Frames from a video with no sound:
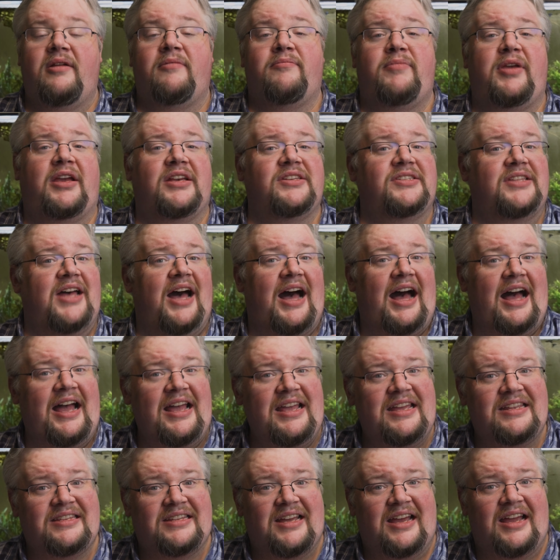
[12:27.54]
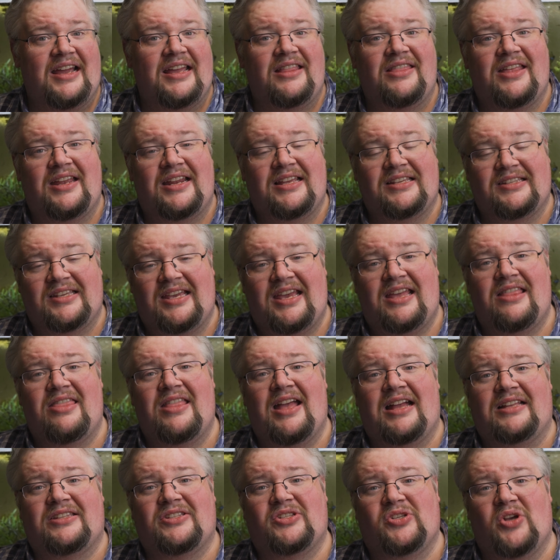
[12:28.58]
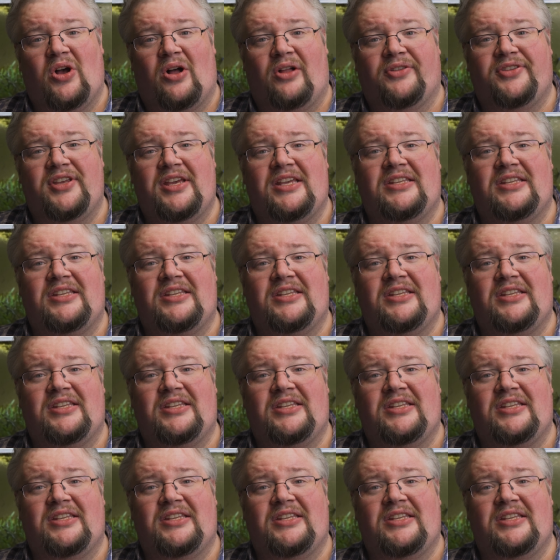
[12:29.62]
because the iodine that is in that salt